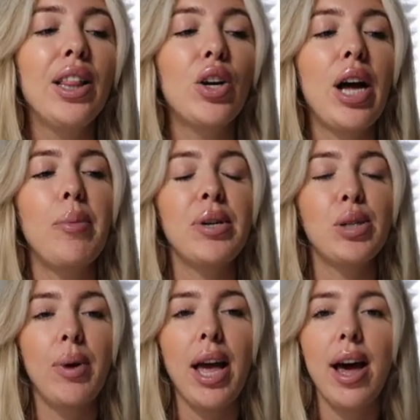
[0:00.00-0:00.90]
Look how
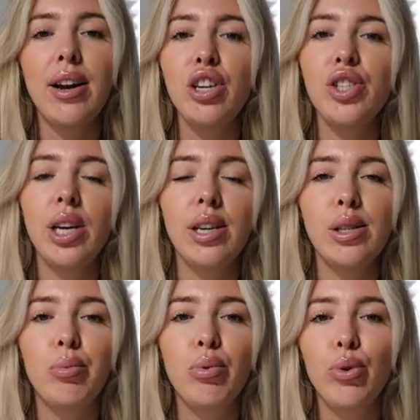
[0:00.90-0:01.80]
much my energy
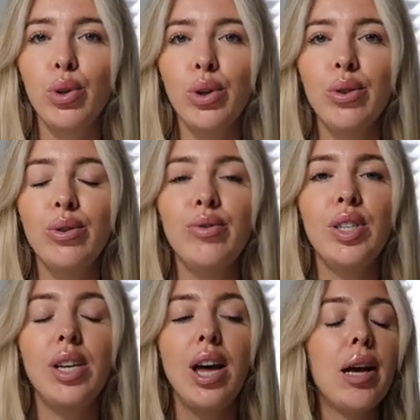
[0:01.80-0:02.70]
has
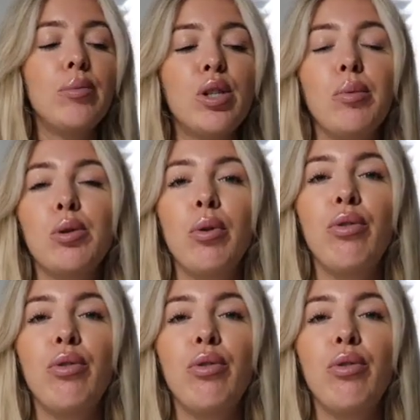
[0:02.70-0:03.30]
improved. I'm so much more